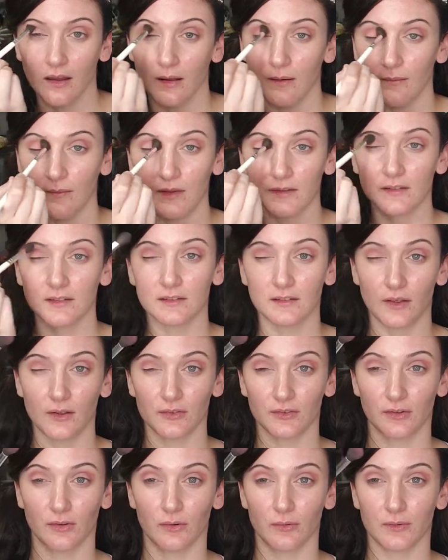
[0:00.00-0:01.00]
This is
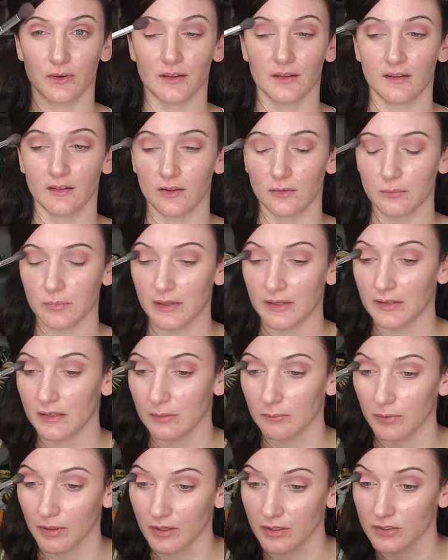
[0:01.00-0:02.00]
also a really good
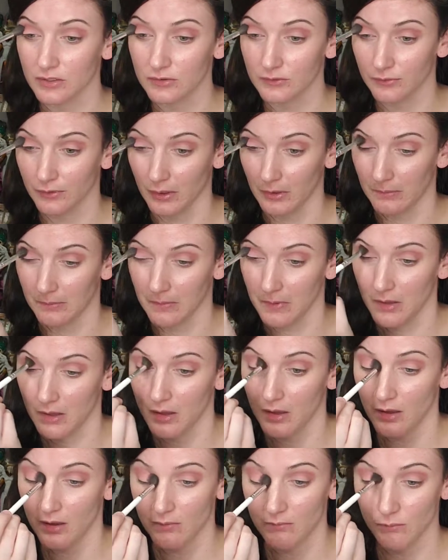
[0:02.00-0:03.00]
blending brush from
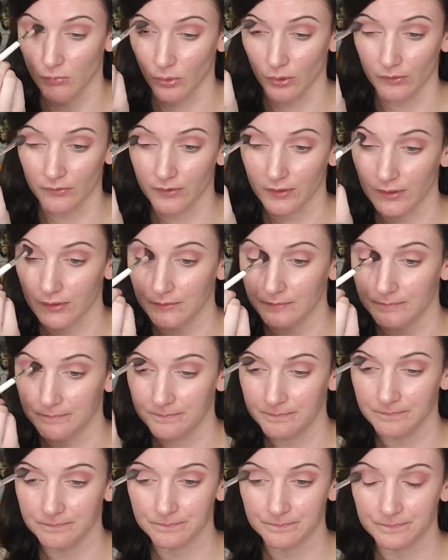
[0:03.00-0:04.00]
Morphe.
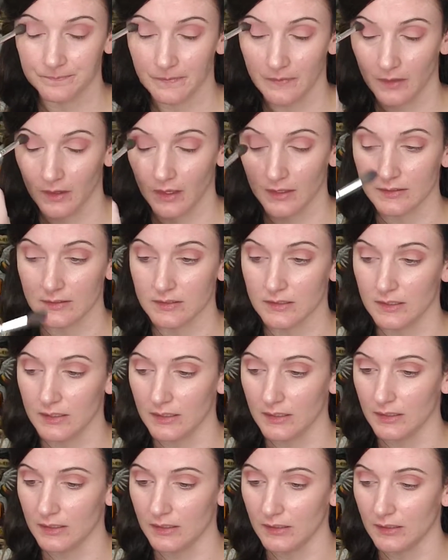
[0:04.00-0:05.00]
It's
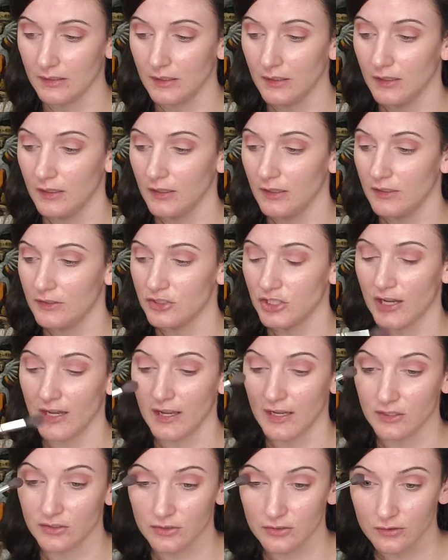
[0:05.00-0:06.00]
the
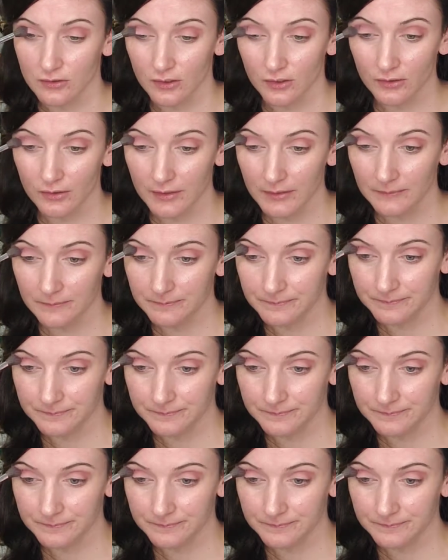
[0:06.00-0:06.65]
JH30.